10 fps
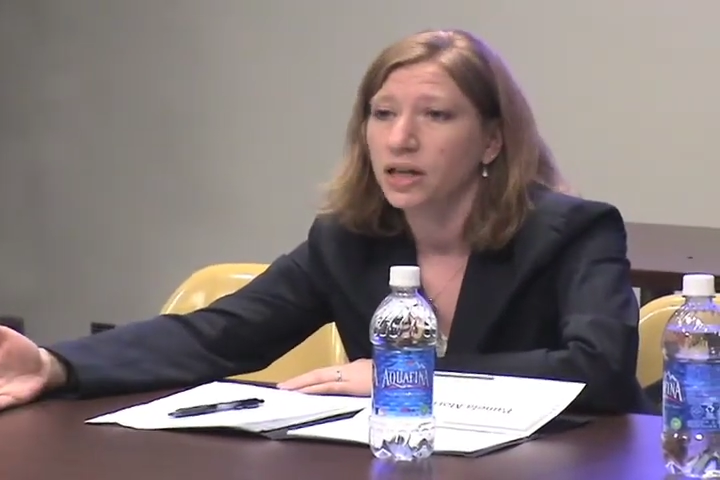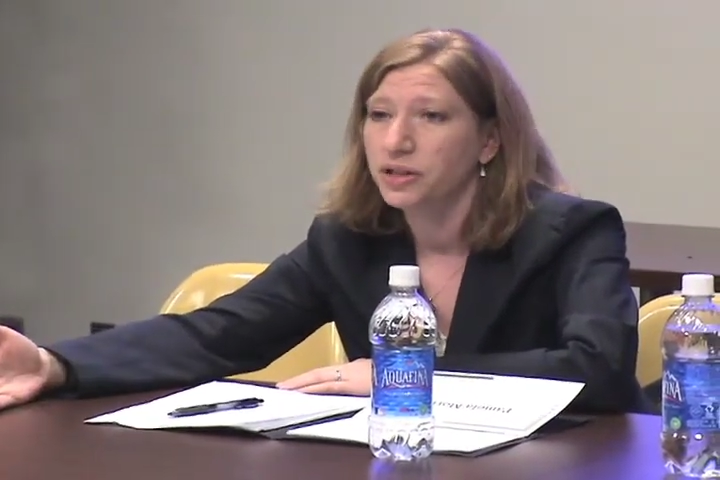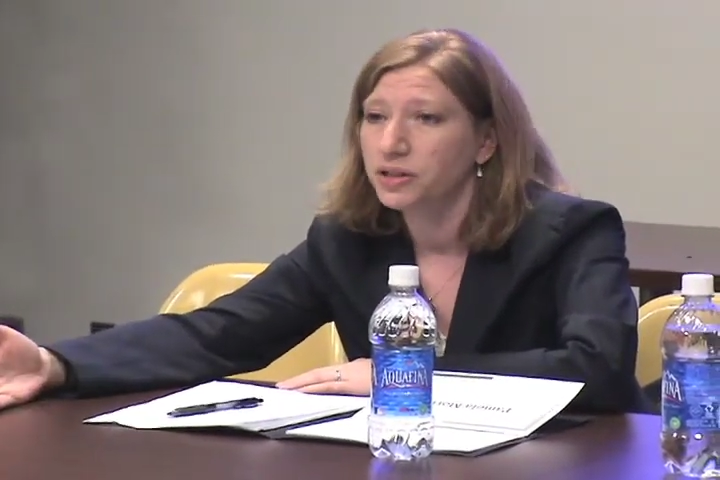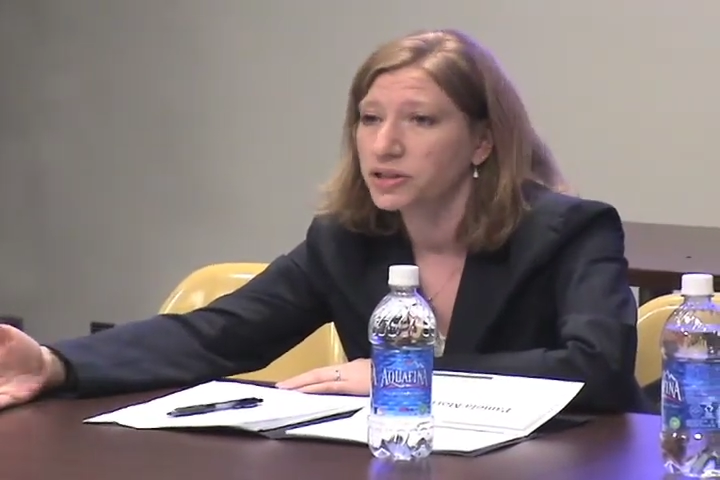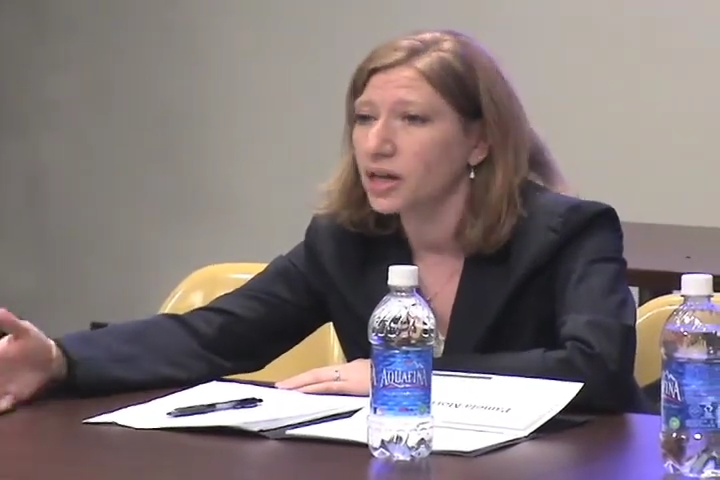
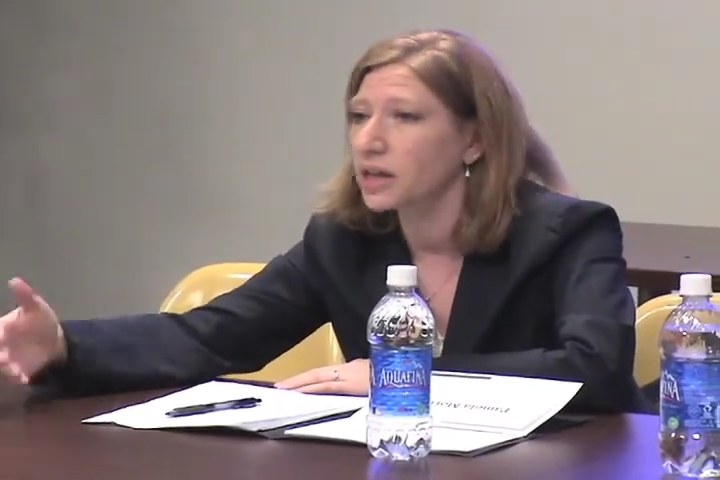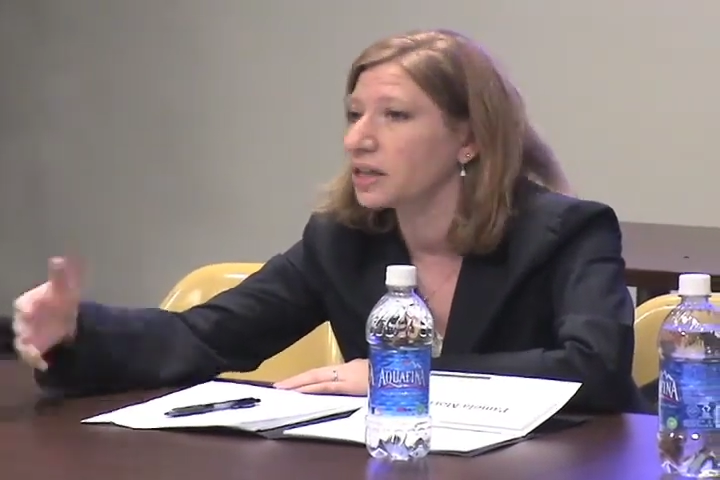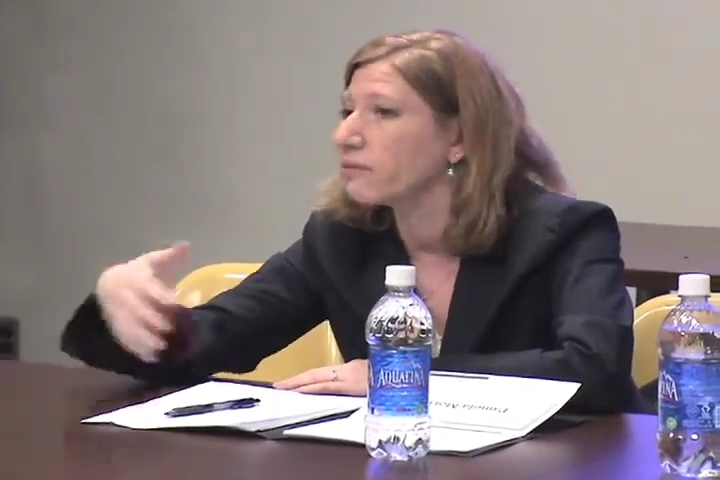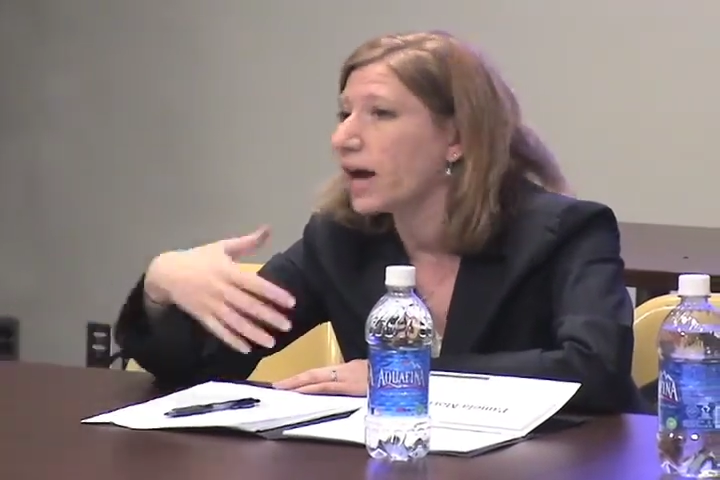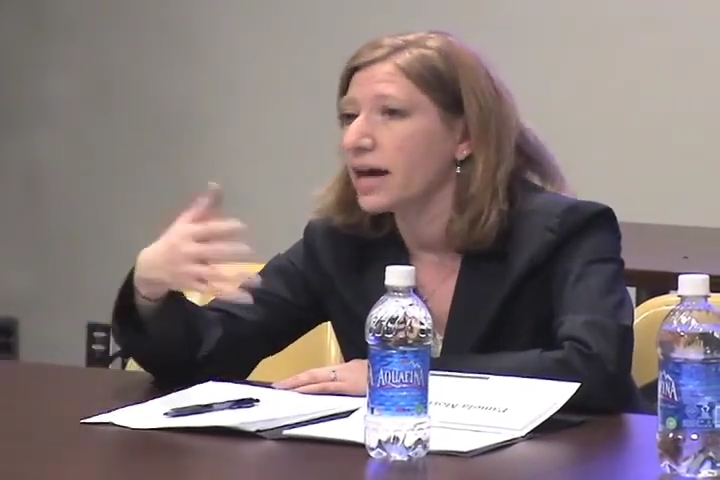you're
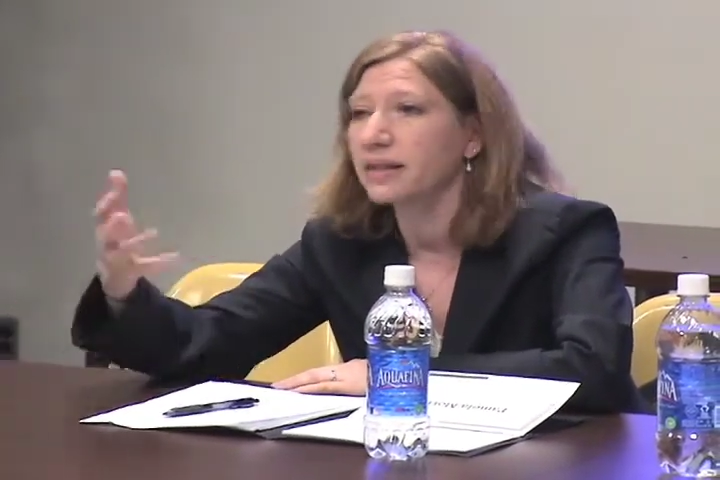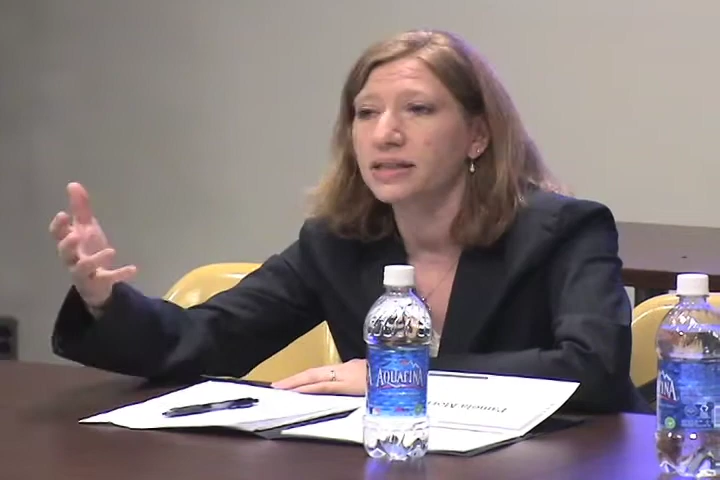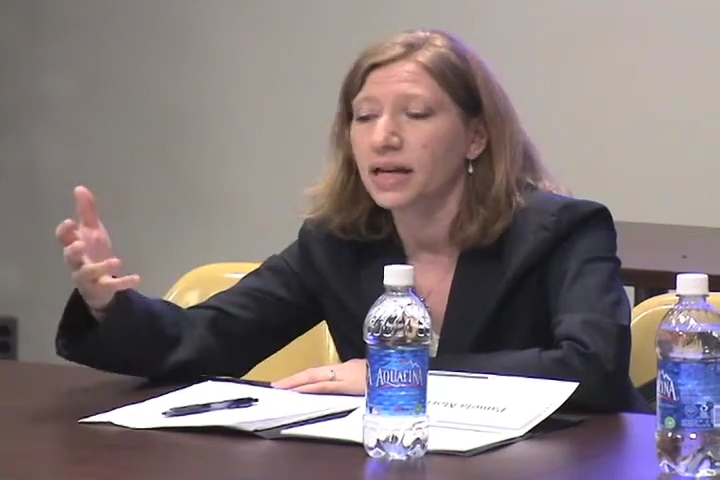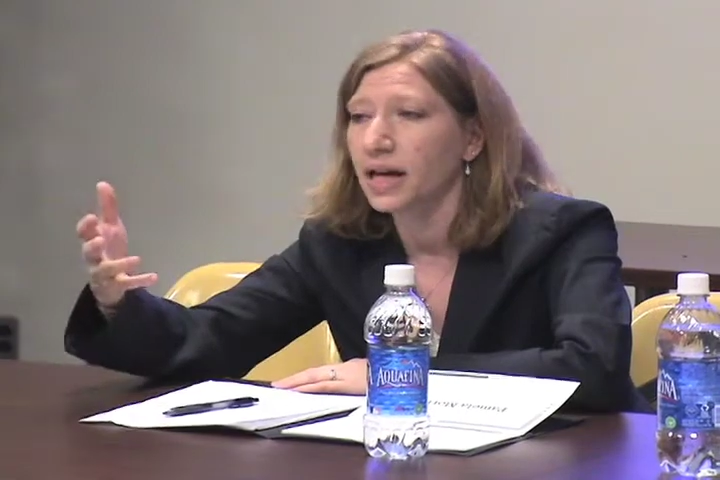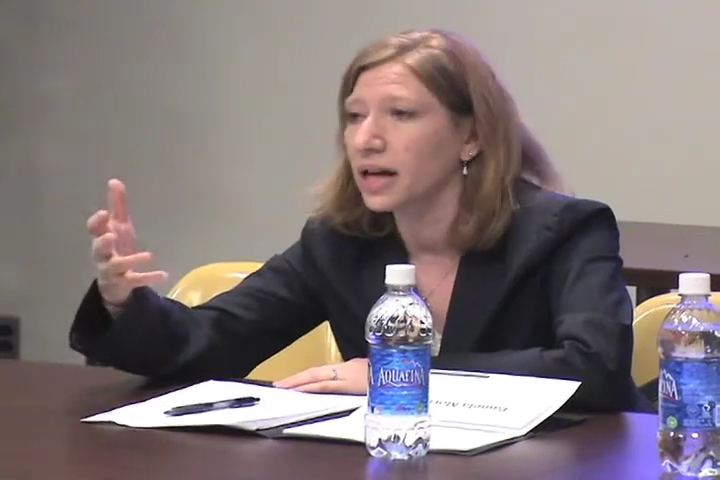studying, rather
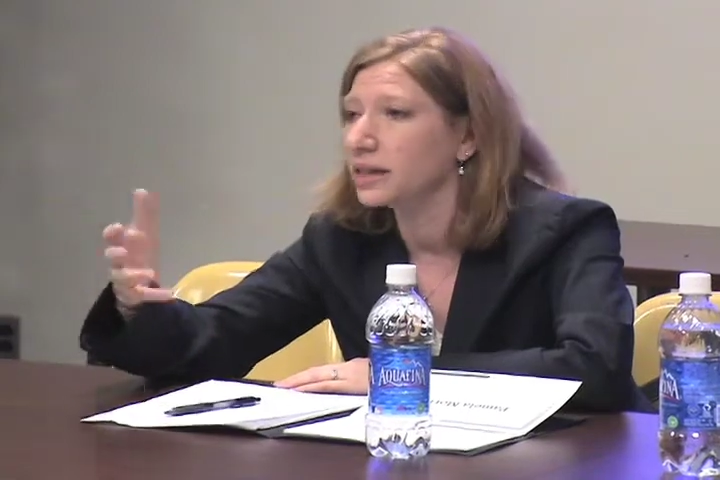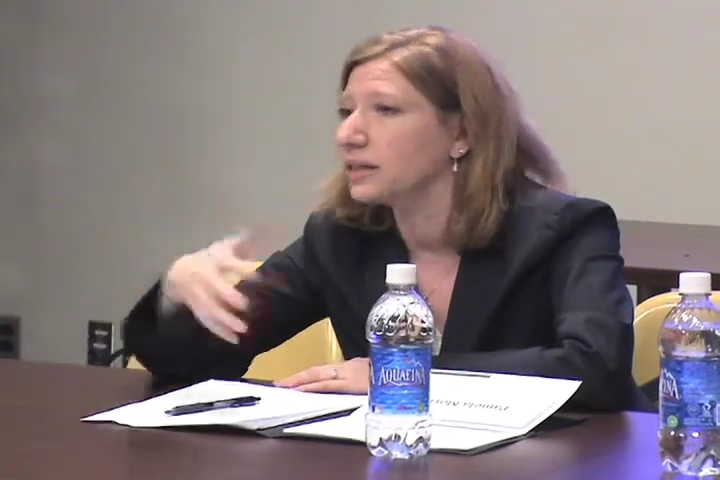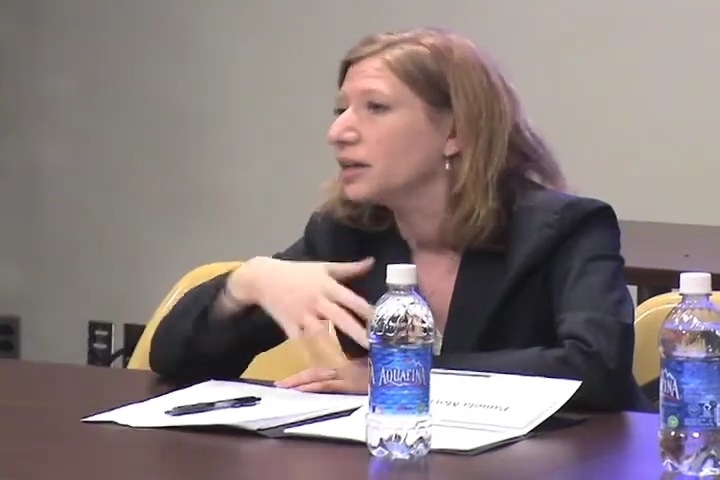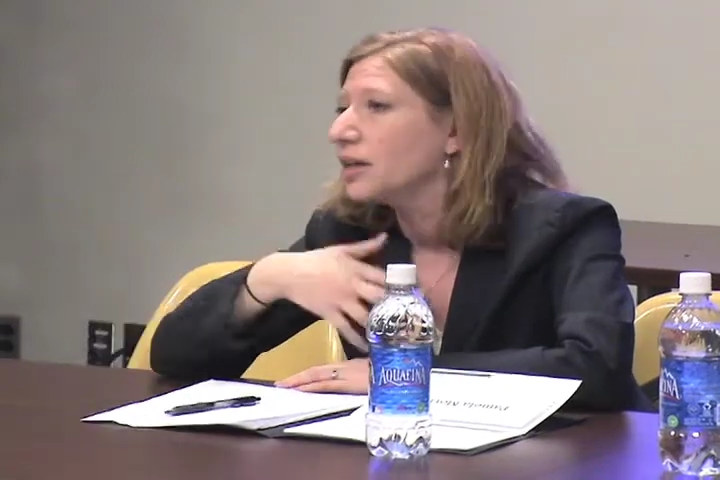than